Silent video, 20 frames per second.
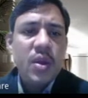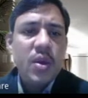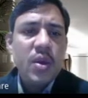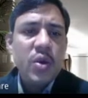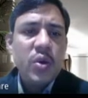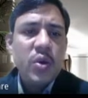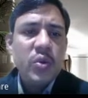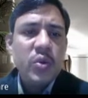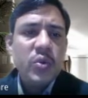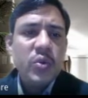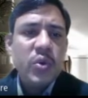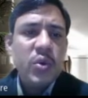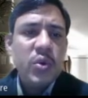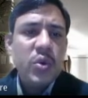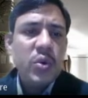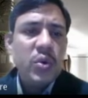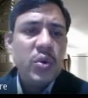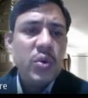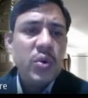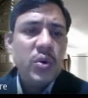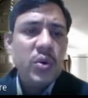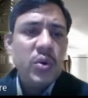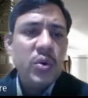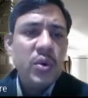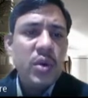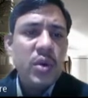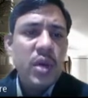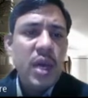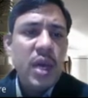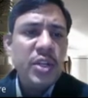So,
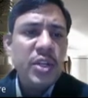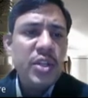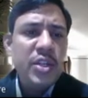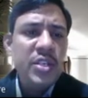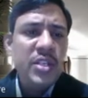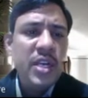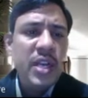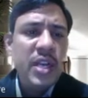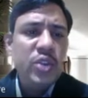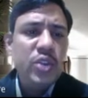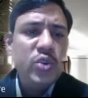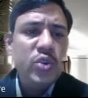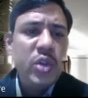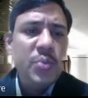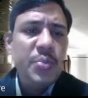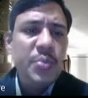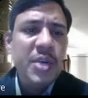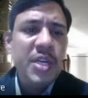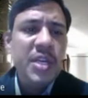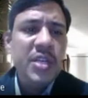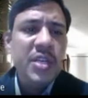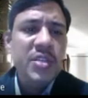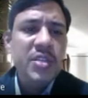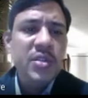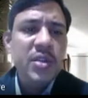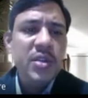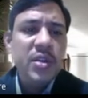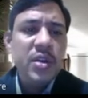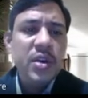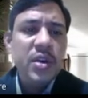and these are actually PTs.
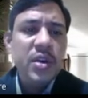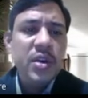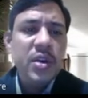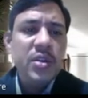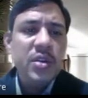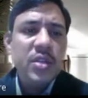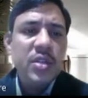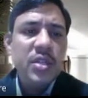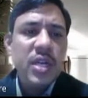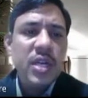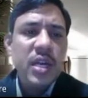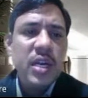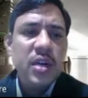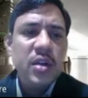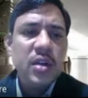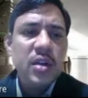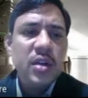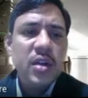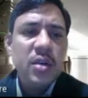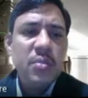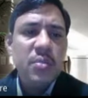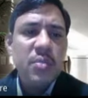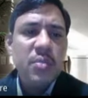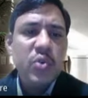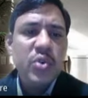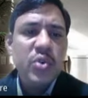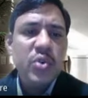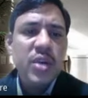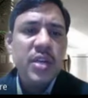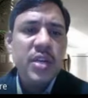These are
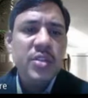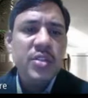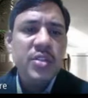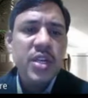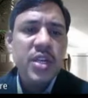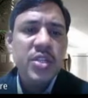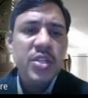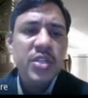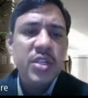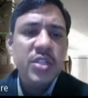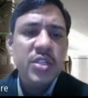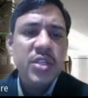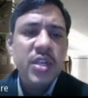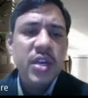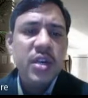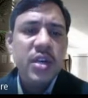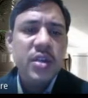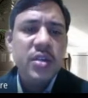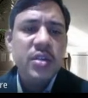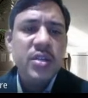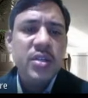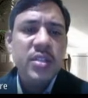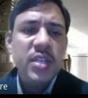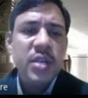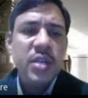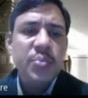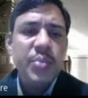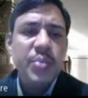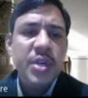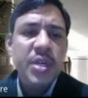mounted structures here. These are
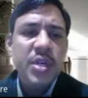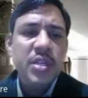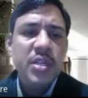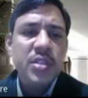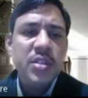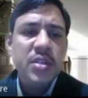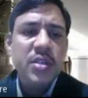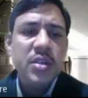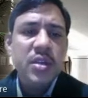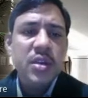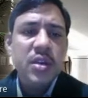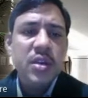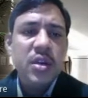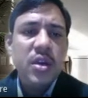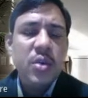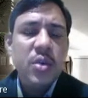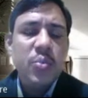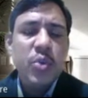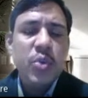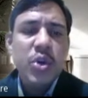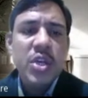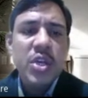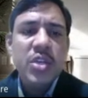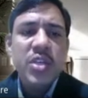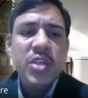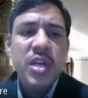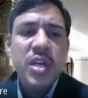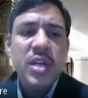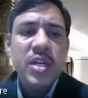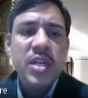PTs,
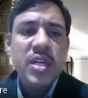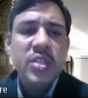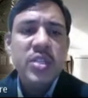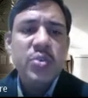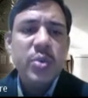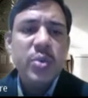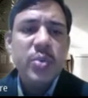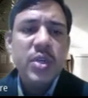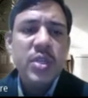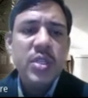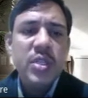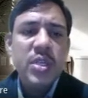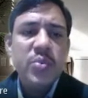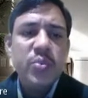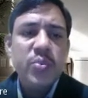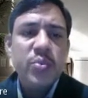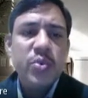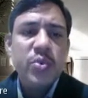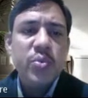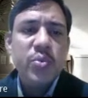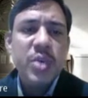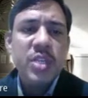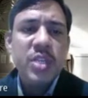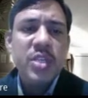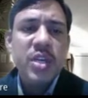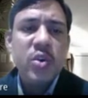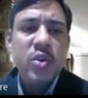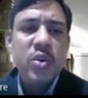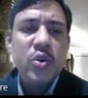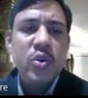potential transformer to measure
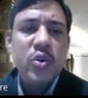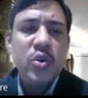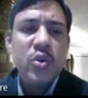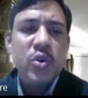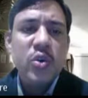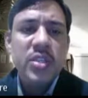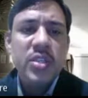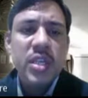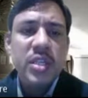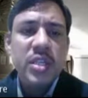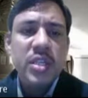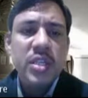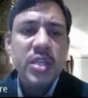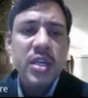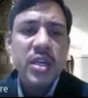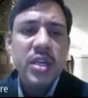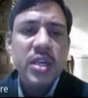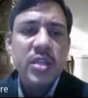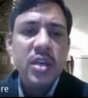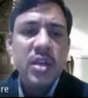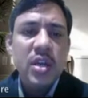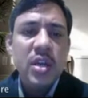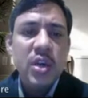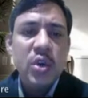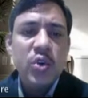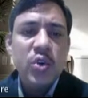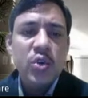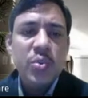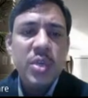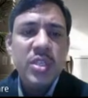voltage. These are CTs
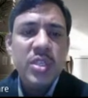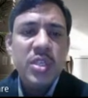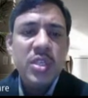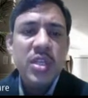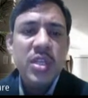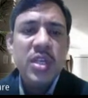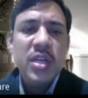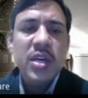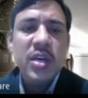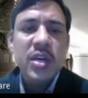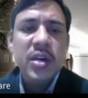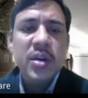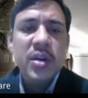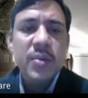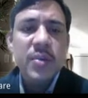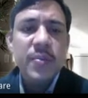to measure the current.